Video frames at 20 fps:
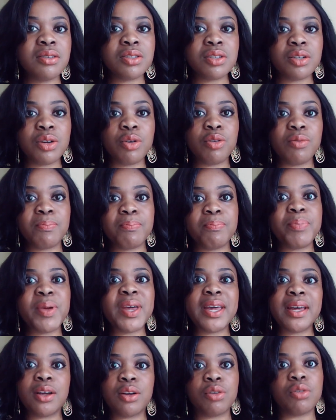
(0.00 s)
So
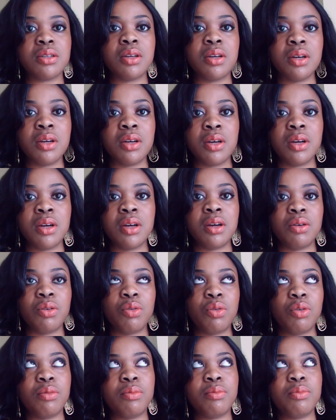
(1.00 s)
big
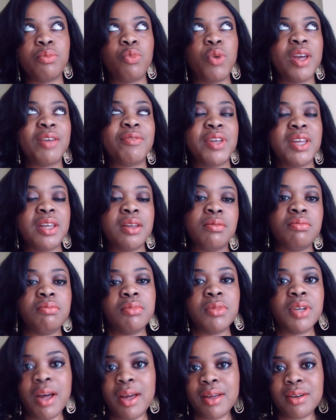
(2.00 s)
or wavy,
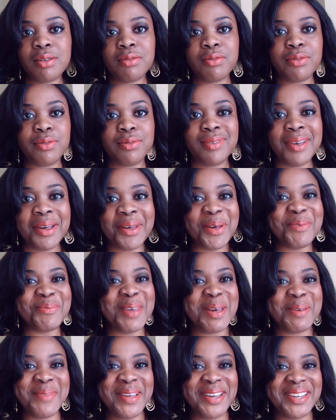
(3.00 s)
kind of. I hope
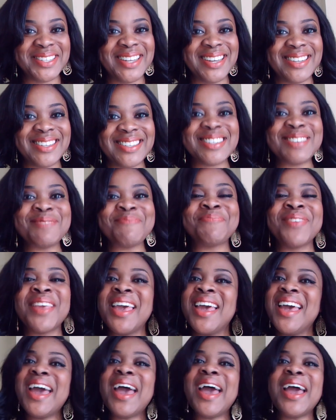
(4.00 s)
that makes sense.
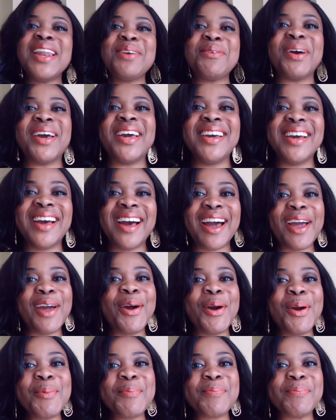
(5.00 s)
Anyway, I
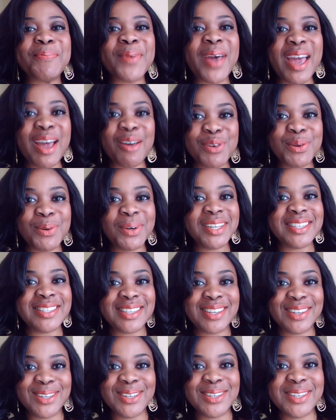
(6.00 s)
hope everyone is
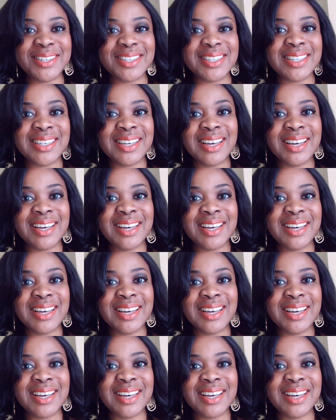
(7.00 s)
good.